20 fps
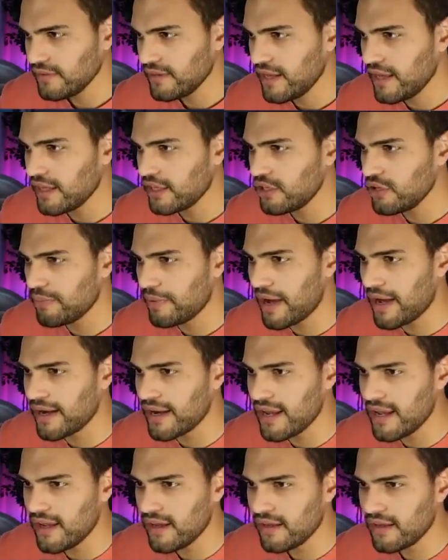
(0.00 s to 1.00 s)
Thank you,
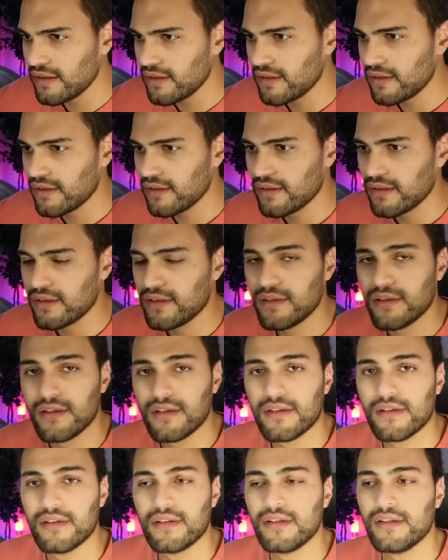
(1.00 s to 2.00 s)
buddy.
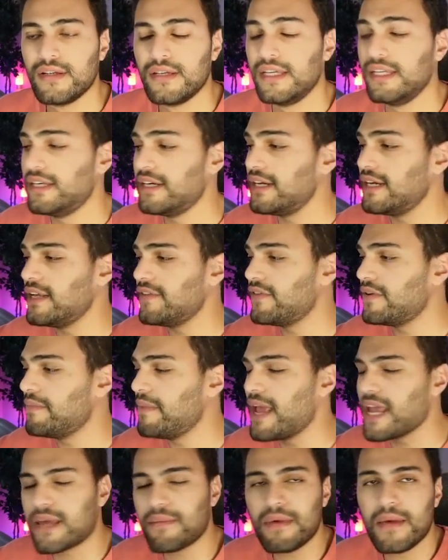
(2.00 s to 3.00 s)
He didn't even
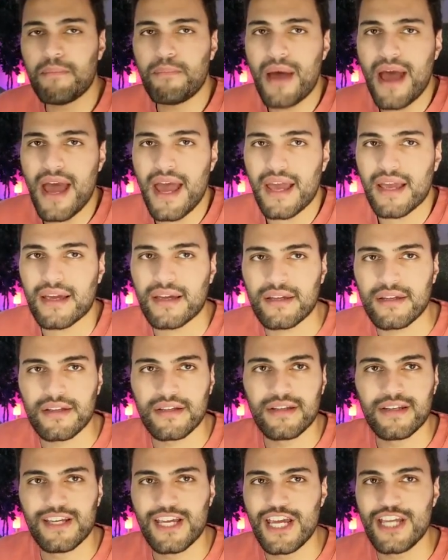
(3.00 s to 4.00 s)
make me beg.
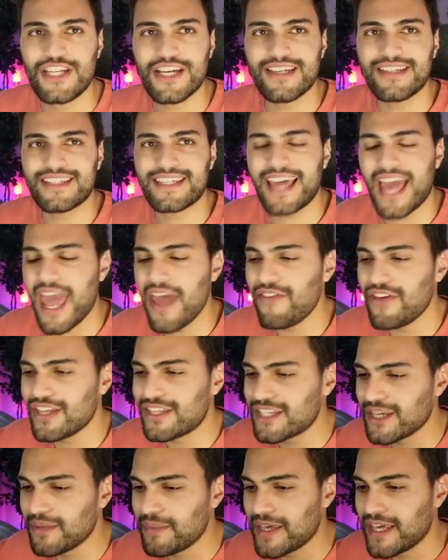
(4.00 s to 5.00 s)
He just gave it
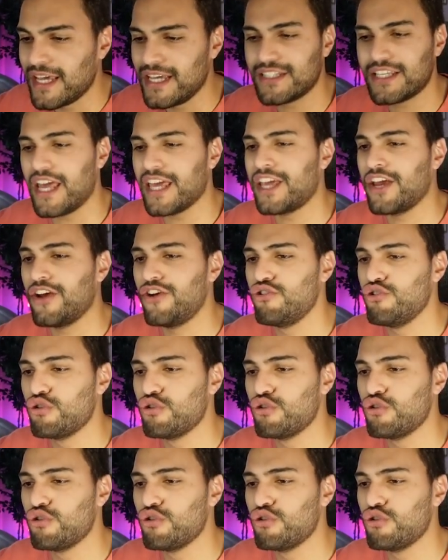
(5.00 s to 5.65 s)
to me. He's like, here